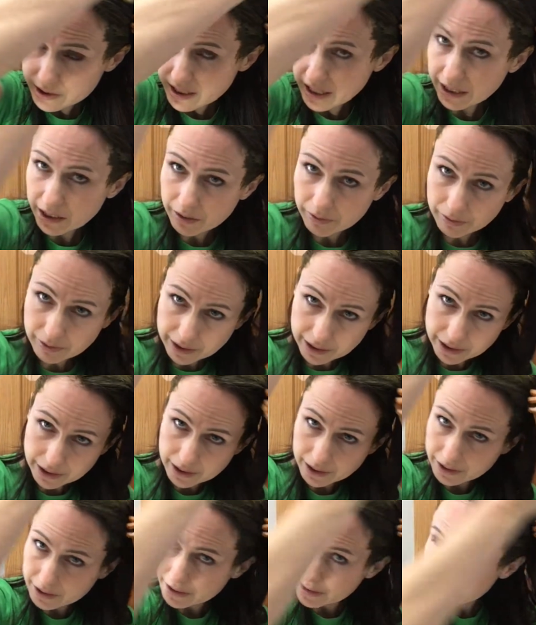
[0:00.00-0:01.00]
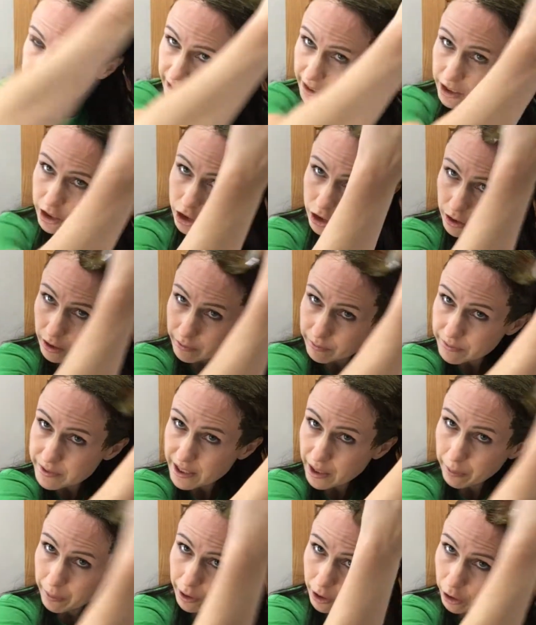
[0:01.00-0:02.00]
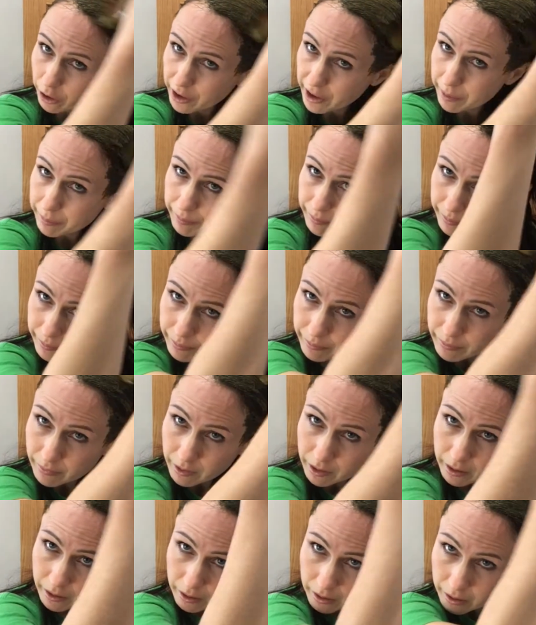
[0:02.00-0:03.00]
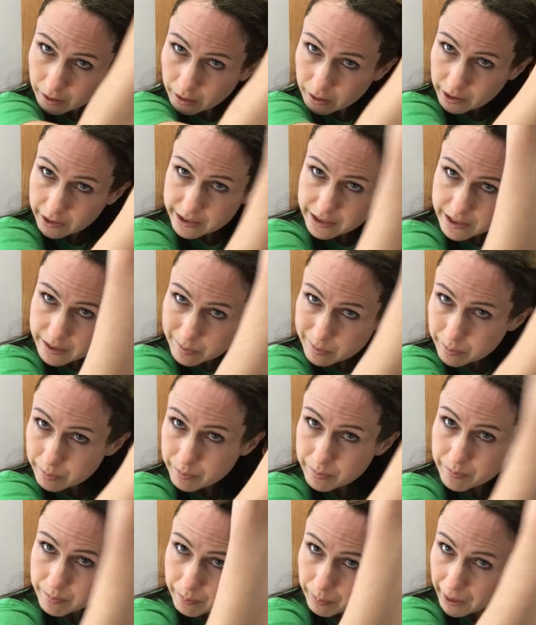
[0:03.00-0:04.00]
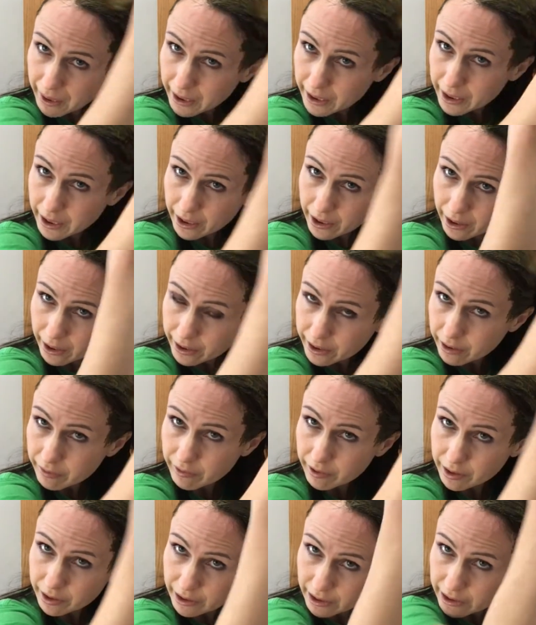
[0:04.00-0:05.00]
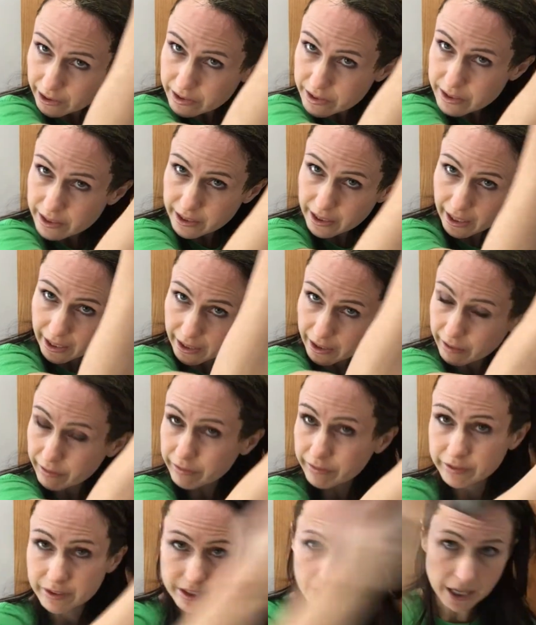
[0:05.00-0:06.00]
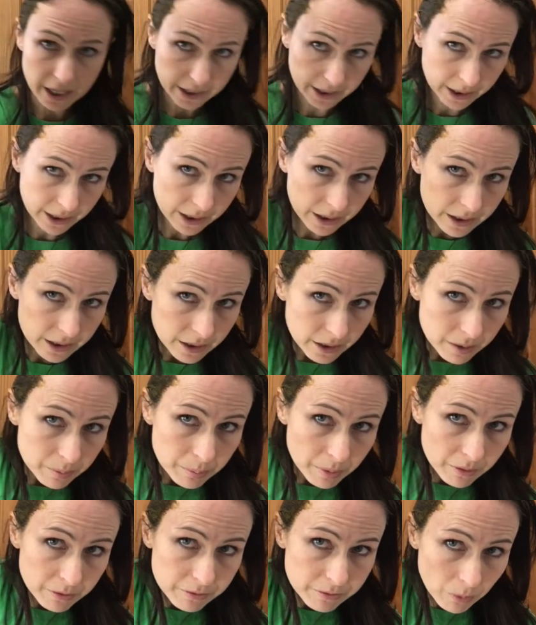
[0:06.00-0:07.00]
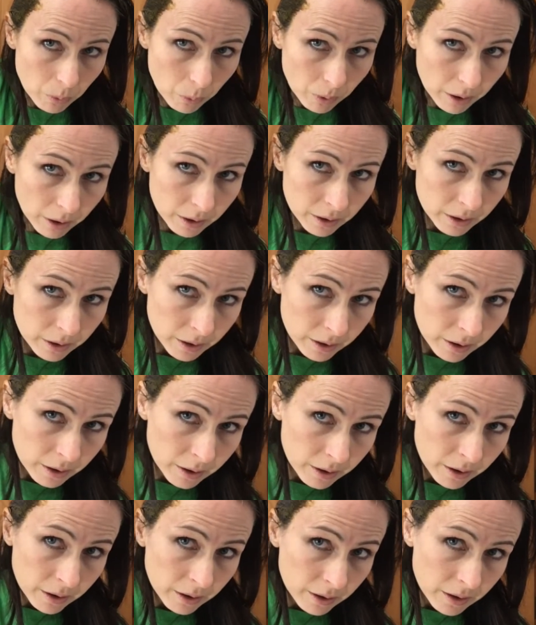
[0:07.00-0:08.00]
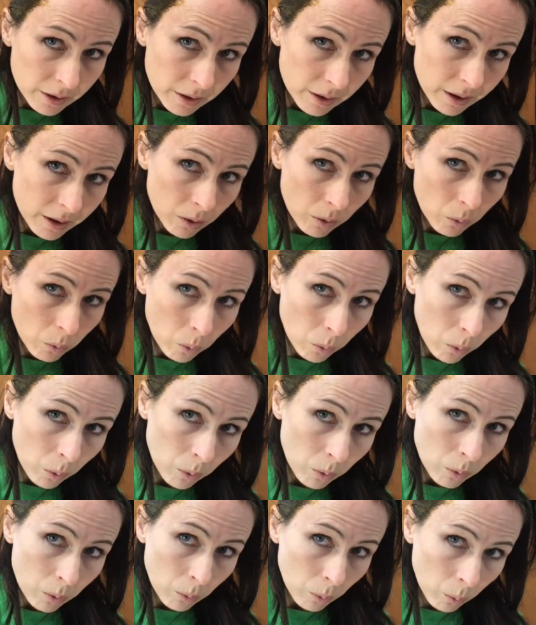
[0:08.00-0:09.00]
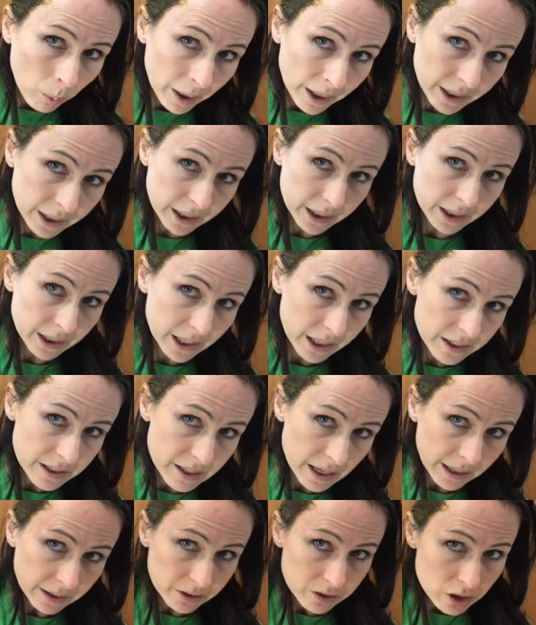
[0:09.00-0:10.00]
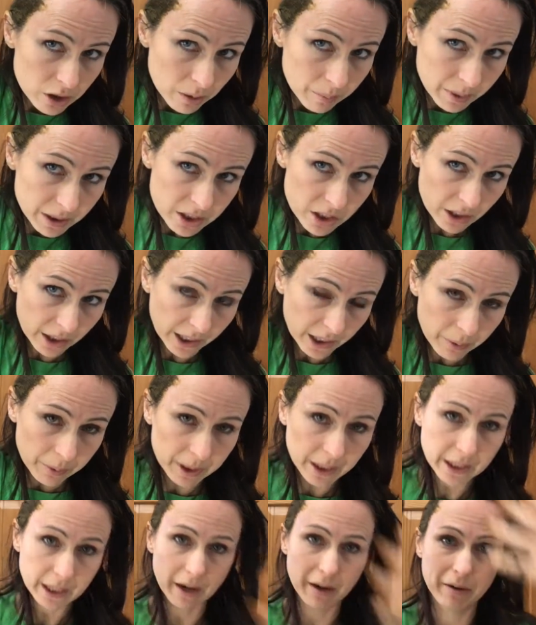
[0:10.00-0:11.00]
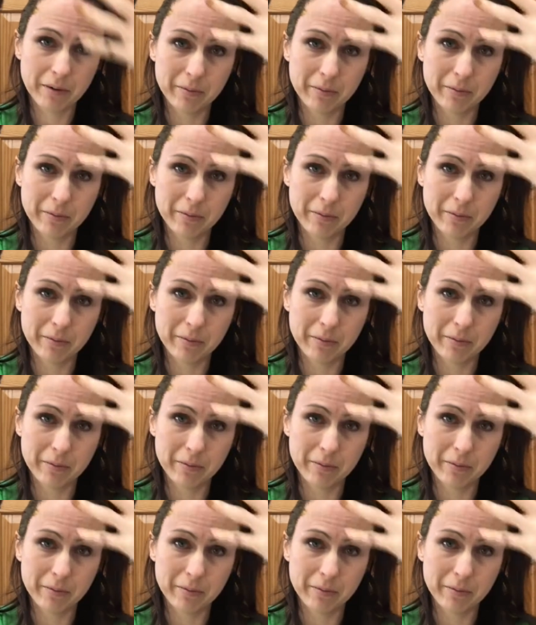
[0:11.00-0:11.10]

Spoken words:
kind of like the texture of sour cream. It's painting on there very nicely. I have done it before when it has had too much liquid and